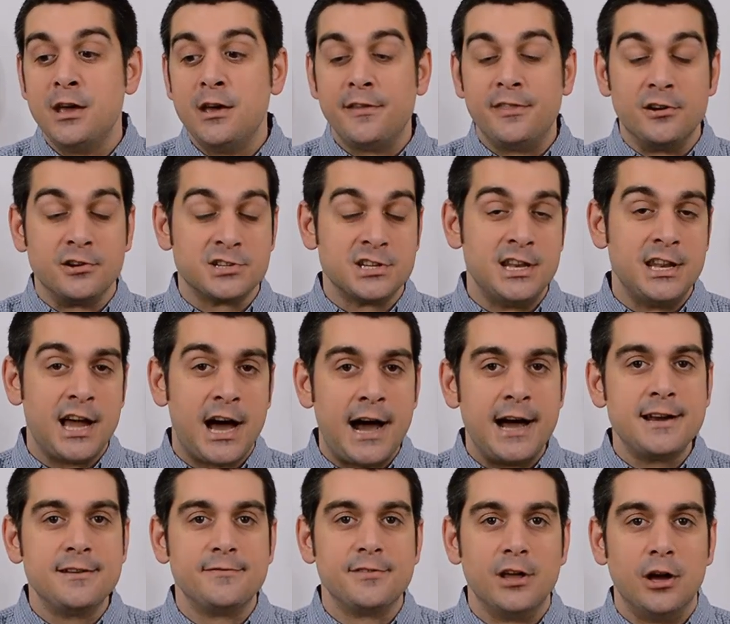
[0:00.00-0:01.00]
There's 9
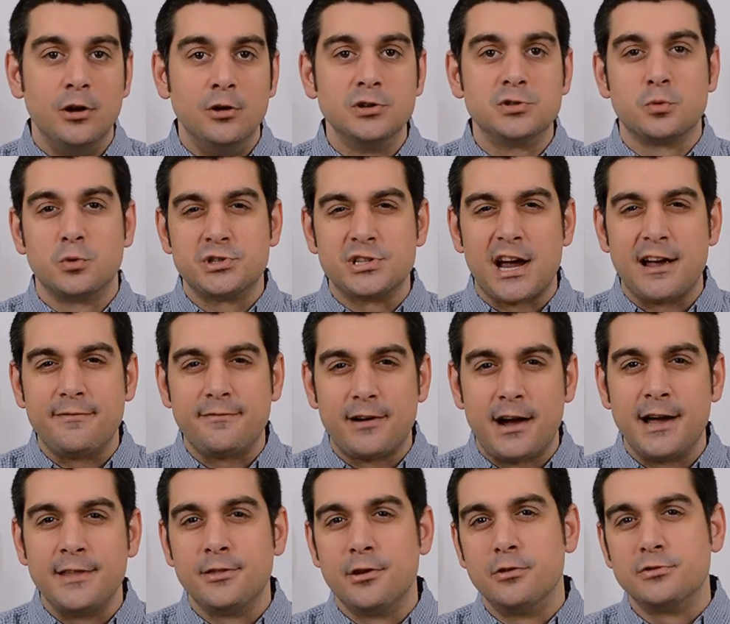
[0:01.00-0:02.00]
of those, which I
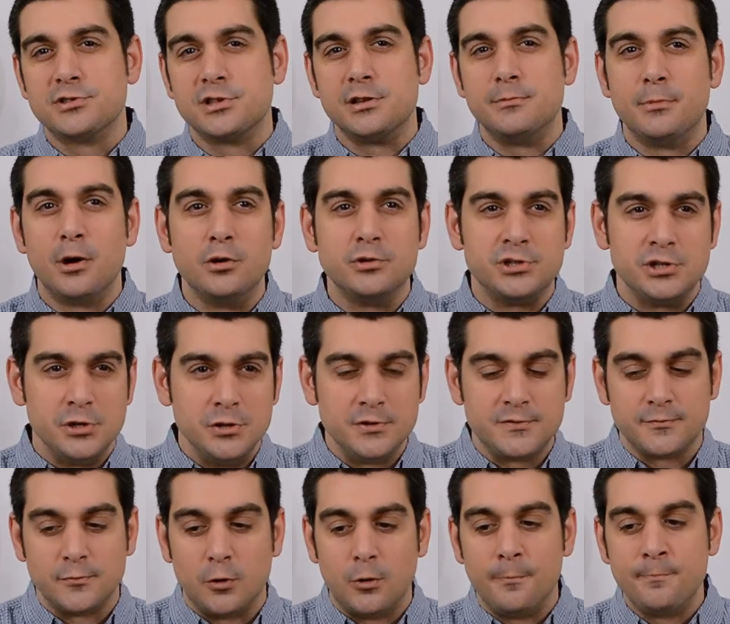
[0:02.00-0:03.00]
find those are the most
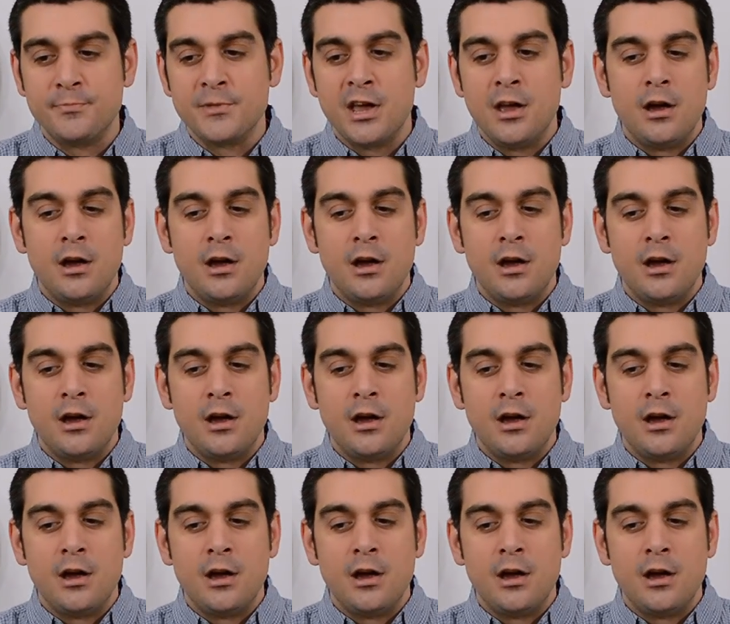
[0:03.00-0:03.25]
useful.